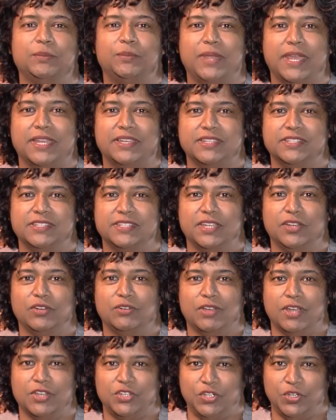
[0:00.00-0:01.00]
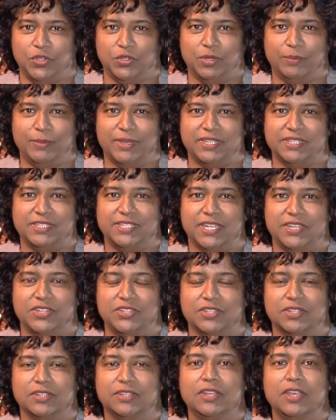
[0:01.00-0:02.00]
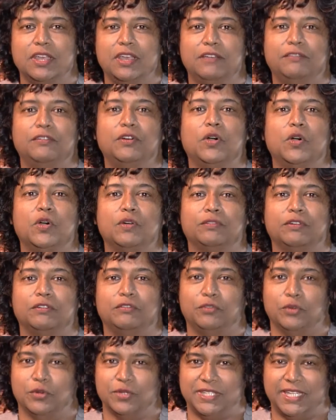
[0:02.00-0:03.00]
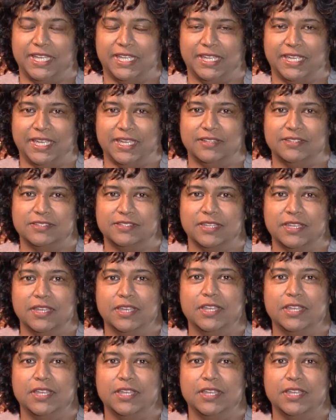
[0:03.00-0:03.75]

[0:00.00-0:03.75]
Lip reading: practicing Rajyoga Meditation for over 4 decades.